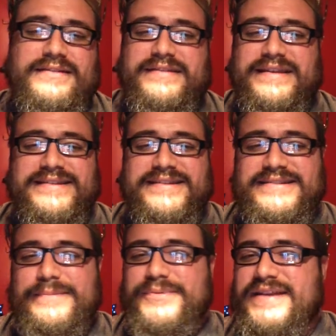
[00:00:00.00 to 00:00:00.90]
It's
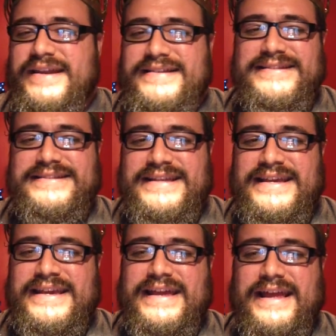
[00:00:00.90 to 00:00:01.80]
60%. It's a
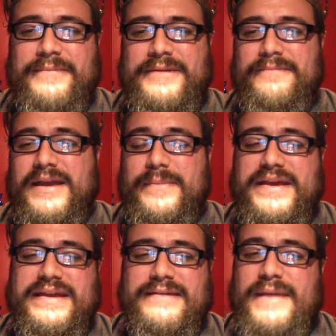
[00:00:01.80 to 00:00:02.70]
D. I mean,
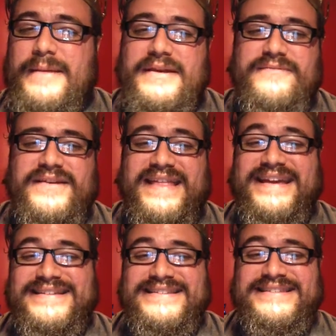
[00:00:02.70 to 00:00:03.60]
maybe even like
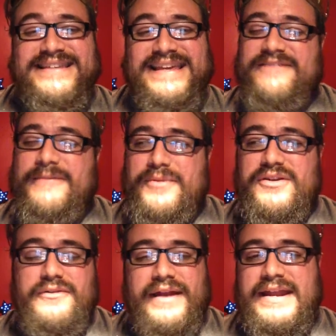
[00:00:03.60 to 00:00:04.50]
a C if I'm going
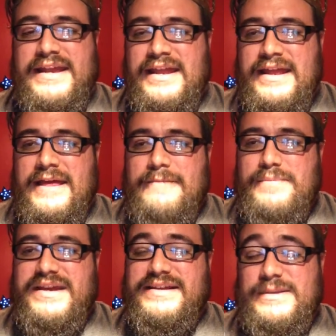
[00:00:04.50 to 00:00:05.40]
to grade it,
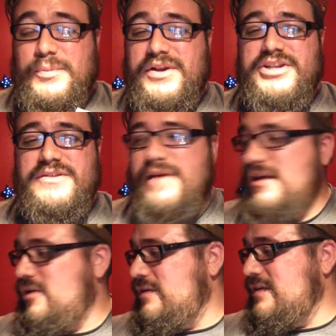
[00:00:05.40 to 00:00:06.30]
because the production
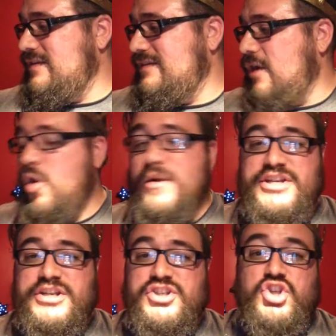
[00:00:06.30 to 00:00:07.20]
value on this is always
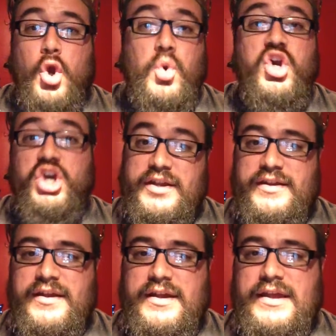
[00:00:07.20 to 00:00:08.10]
just so good.
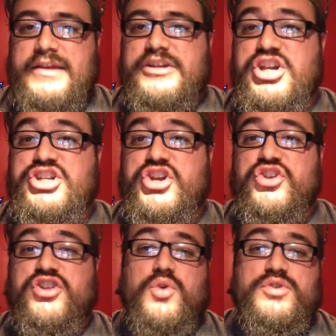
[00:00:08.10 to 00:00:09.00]
It's
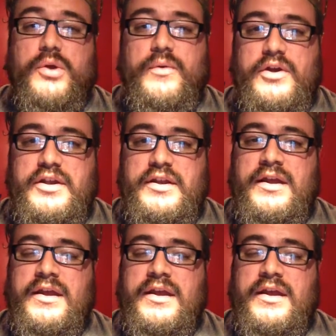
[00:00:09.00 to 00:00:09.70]
just so good.